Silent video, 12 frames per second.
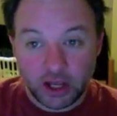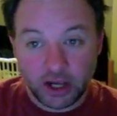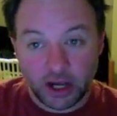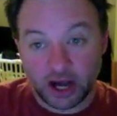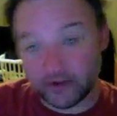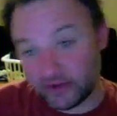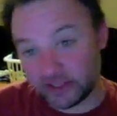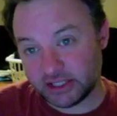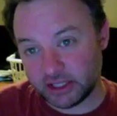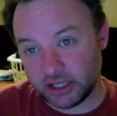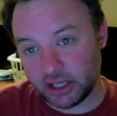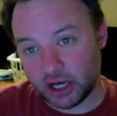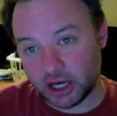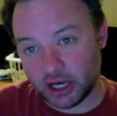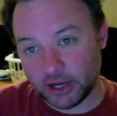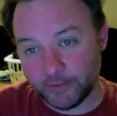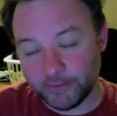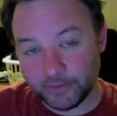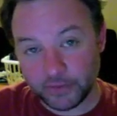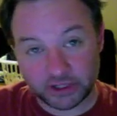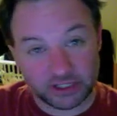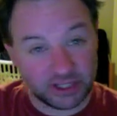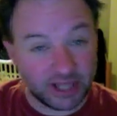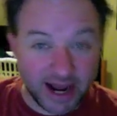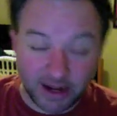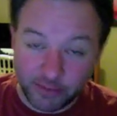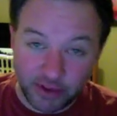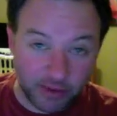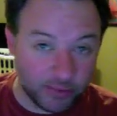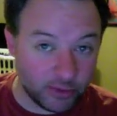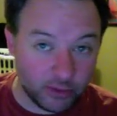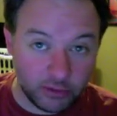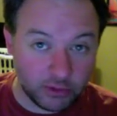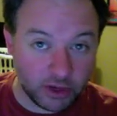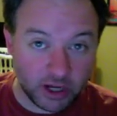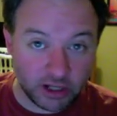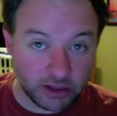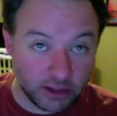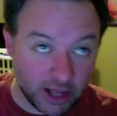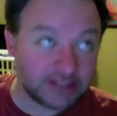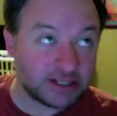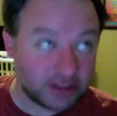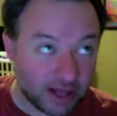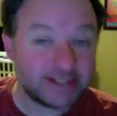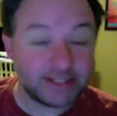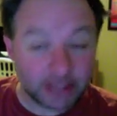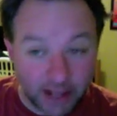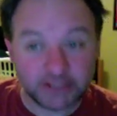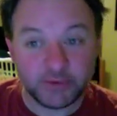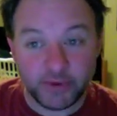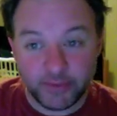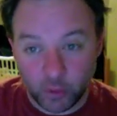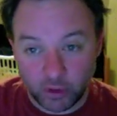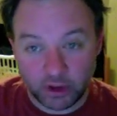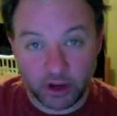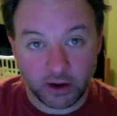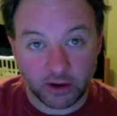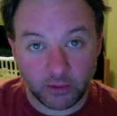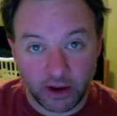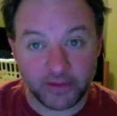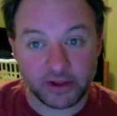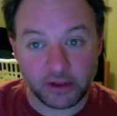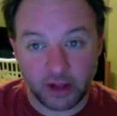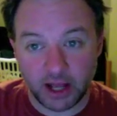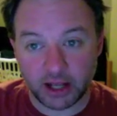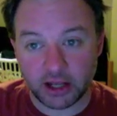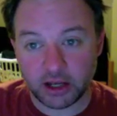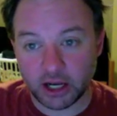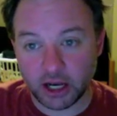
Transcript: Obviously, there's a lot of people, lots and lots and lots of people working on it around the clock.